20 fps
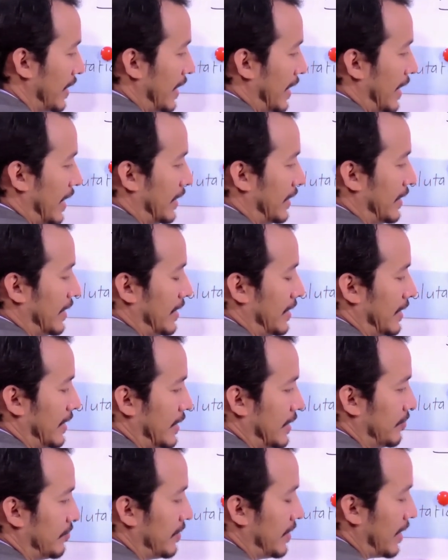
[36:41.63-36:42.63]
and then
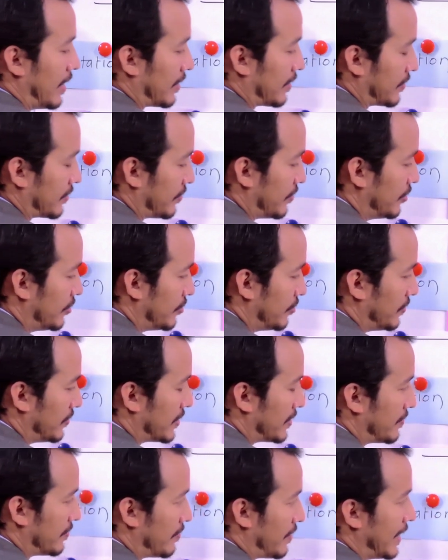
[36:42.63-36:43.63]
we are going to
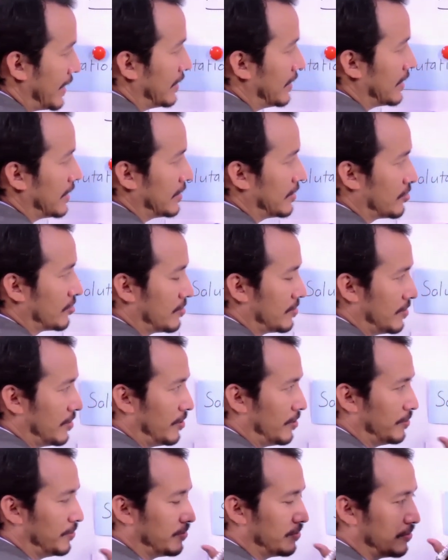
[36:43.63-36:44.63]
write the
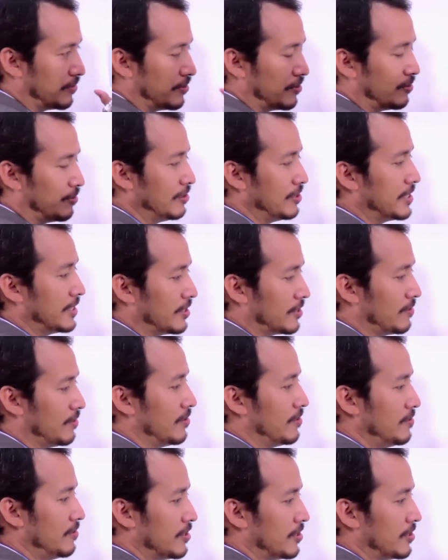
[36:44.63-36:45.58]
rules, school rules.